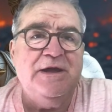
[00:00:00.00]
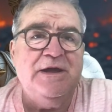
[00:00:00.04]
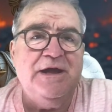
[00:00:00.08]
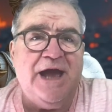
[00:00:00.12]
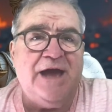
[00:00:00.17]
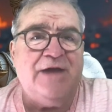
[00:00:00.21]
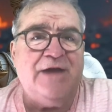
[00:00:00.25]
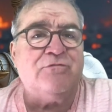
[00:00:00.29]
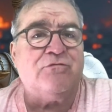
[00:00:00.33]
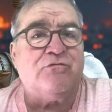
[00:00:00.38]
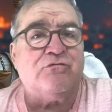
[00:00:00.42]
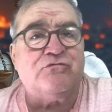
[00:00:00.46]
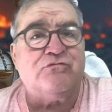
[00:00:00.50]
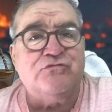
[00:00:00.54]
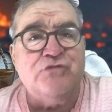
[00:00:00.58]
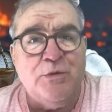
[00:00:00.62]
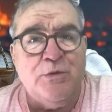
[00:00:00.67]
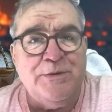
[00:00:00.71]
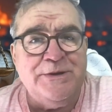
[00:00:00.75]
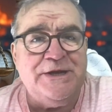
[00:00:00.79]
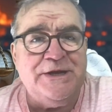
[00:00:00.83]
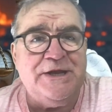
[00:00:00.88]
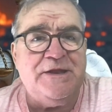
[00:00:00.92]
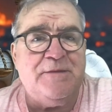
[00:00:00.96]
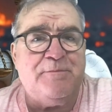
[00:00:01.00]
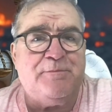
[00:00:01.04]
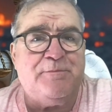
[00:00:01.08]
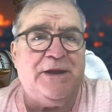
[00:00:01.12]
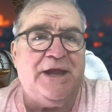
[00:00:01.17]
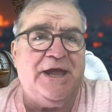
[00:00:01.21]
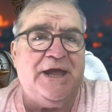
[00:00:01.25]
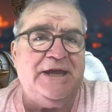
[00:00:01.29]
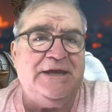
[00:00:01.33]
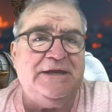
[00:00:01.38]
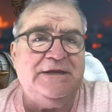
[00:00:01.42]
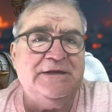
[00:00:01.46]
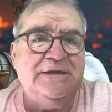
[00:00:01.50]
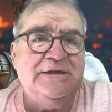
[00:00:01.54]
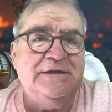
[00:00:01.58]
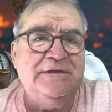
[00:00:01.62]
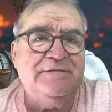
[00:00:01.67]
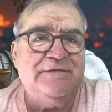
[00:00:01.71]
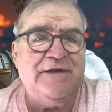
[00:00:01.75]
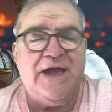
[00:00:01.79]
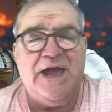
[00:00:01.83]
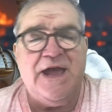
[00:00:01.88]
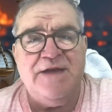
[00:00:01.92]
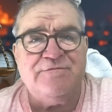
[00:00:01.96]
and ruin the play
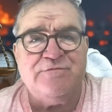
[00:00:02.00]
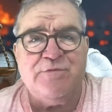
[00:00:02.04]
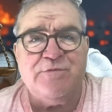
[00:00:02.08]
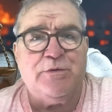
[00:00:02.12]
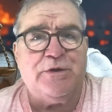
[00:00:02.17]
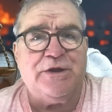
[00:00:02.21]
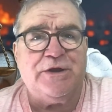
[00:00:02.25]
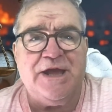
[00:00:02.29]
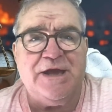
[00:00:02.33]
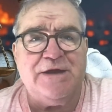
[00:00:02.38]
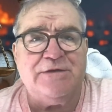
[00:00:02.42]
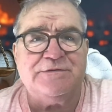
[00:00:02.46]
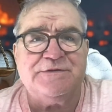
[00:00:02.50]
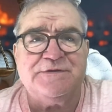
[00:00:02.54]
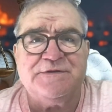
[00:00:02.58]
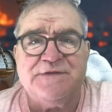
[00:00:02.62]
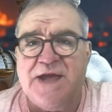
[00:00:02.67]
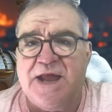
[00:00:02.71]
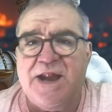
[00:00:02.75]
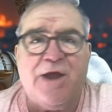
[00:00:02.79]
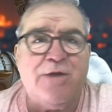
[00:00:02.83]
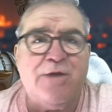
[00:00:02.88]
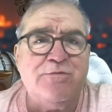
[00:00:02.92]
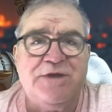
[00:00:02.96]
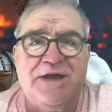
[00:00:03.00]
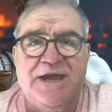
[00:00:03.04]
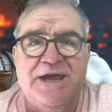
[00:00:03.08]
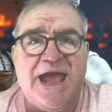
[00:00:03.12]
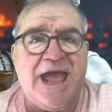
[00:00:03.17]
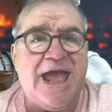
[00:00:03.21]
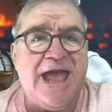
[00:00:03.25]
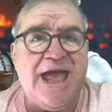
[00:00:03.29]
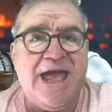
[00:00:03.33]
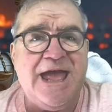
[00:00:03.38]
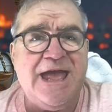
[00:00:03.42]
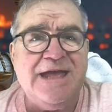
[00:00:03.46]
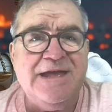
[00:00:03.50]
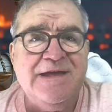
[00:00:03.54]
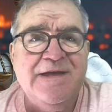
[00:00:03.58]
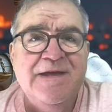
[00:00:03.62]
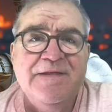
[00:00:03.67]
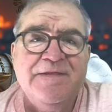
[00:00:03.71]
for everybody else. They don't care.